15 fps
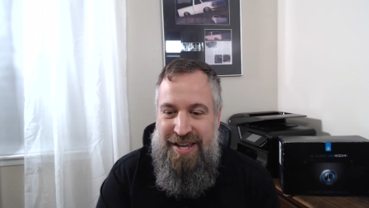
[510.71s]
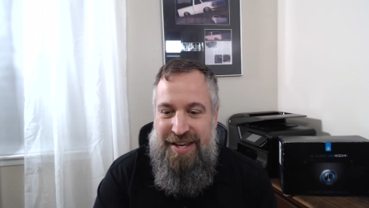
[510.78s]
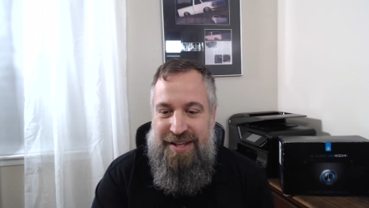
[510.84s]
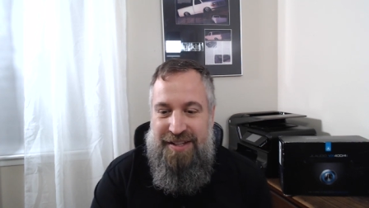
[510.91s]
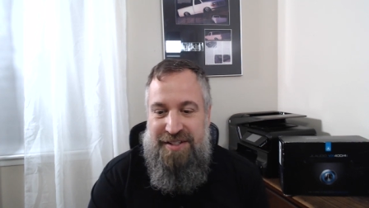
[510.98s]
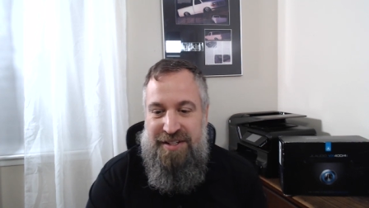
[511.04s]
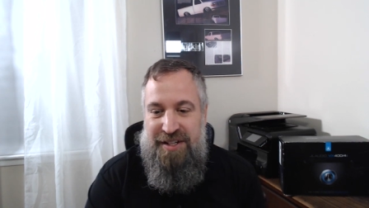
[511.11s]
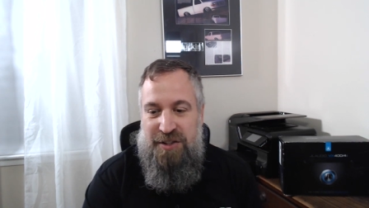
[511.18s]

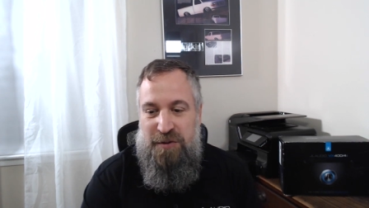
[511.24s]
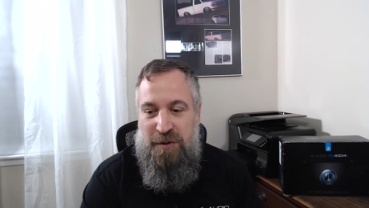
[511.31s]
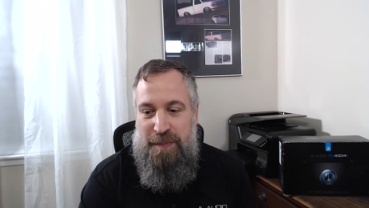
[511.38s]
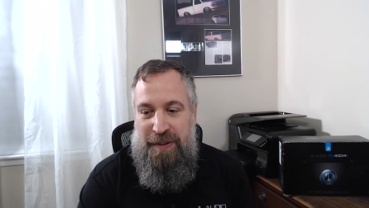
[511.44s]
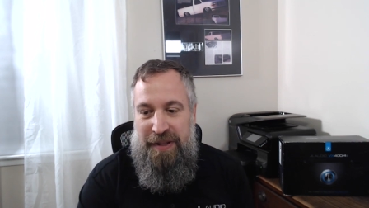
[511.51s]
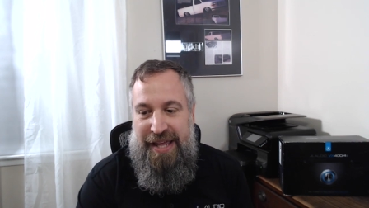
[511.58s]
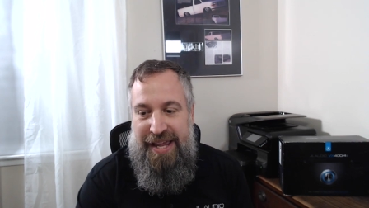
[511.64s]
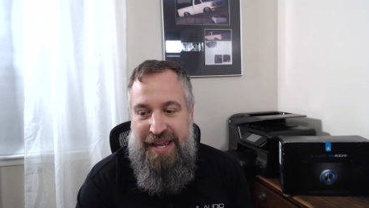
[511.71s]
And since we're
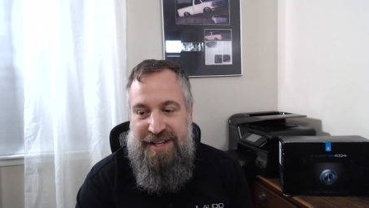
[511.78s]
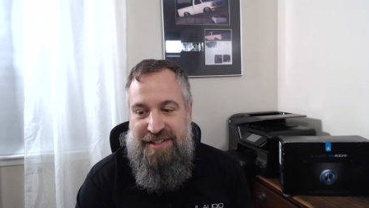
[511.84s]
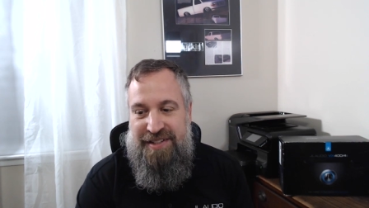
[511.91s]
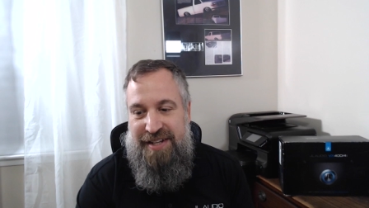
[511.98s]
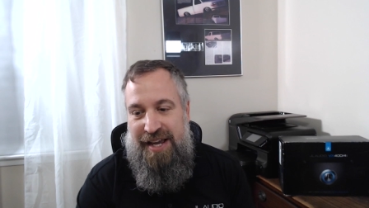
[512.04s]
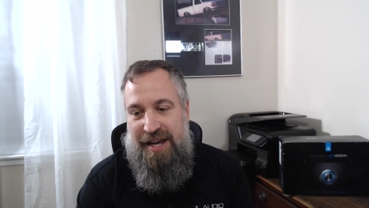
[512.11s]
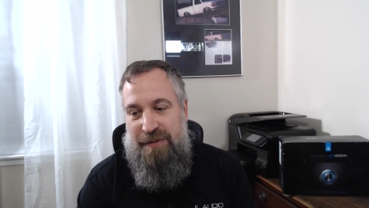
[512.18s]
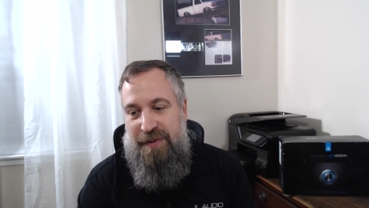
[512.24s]
playing a
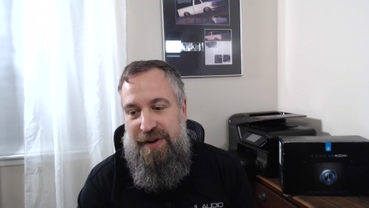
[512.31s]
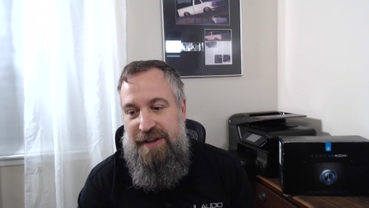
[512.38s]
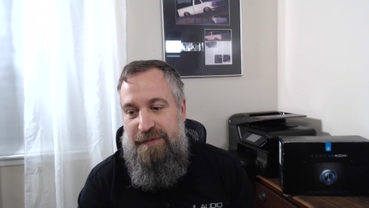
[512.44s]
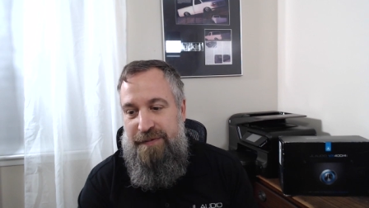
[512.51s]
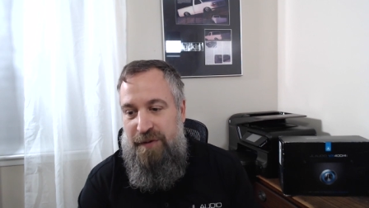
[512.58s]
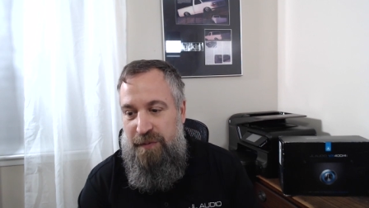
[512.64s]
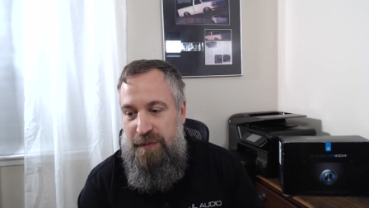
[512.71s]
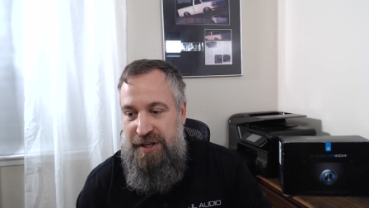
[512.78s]
sine
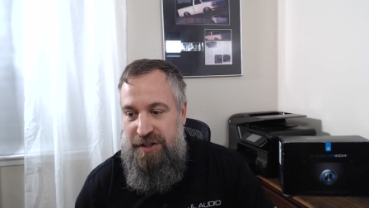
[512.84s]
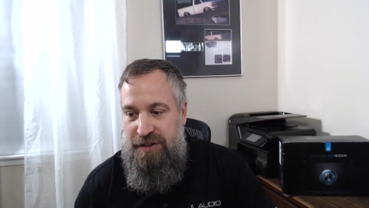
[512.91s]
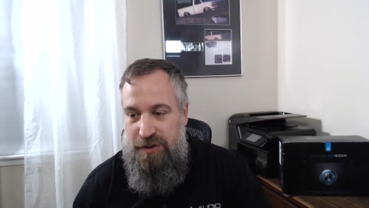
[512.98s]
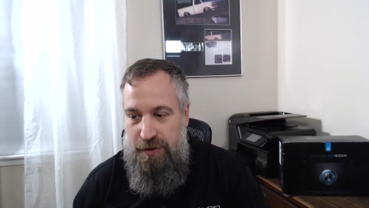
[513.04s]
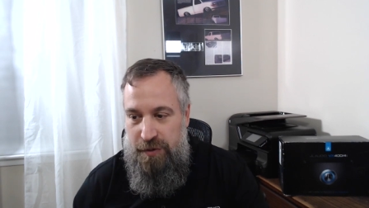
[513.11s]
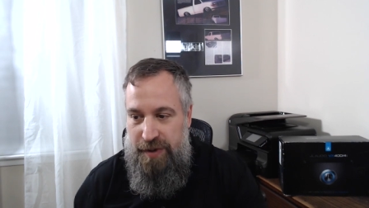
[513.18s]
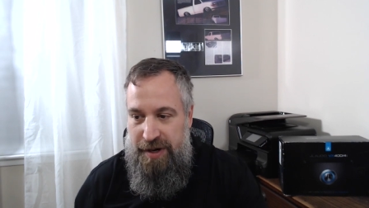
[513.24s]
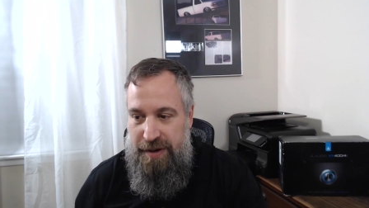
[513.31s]
wave, we
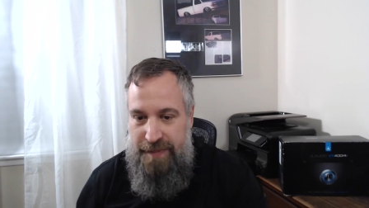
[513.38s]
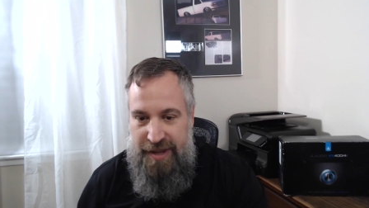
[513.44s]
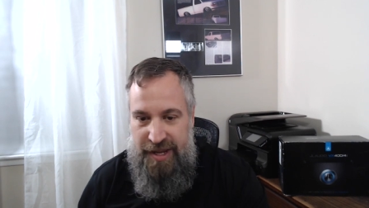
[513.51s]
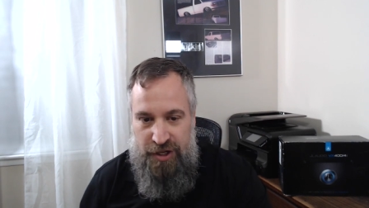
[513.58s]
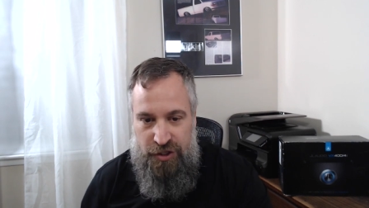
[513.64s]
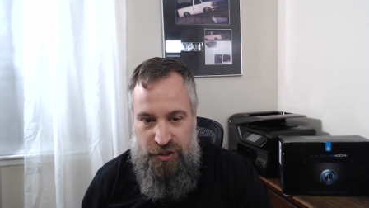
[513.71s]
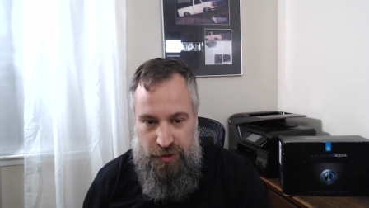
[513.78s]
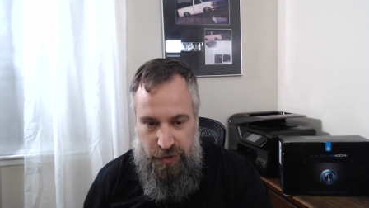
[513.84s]
do want to
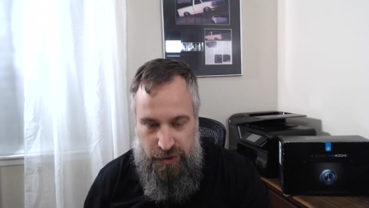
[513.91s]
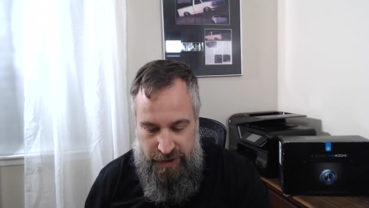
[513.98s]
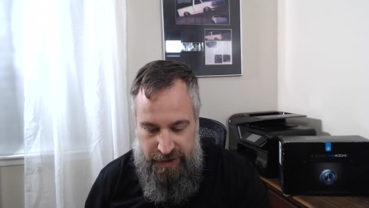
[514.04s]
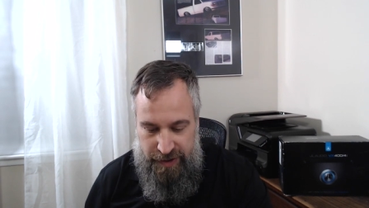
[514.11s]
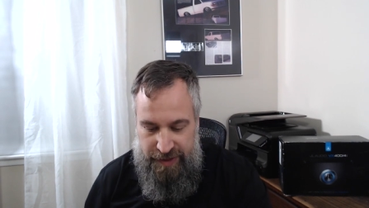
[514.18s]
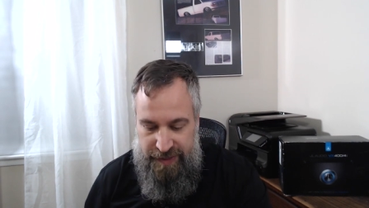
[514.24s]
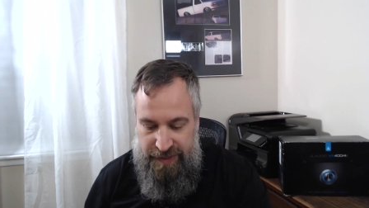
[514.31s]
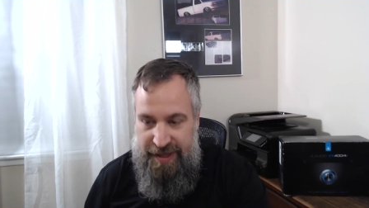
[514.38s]
make
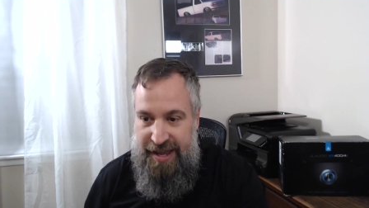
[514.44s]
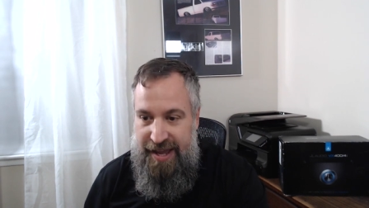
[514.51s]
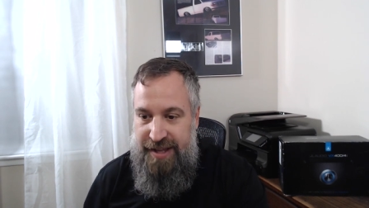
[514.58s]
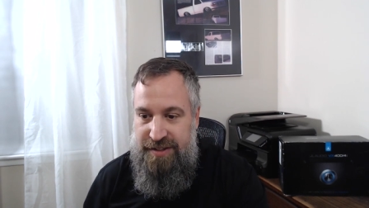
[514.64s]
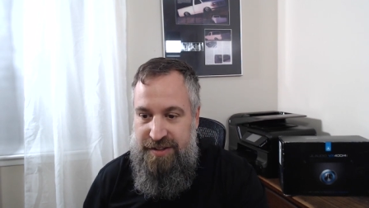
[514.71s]
sure that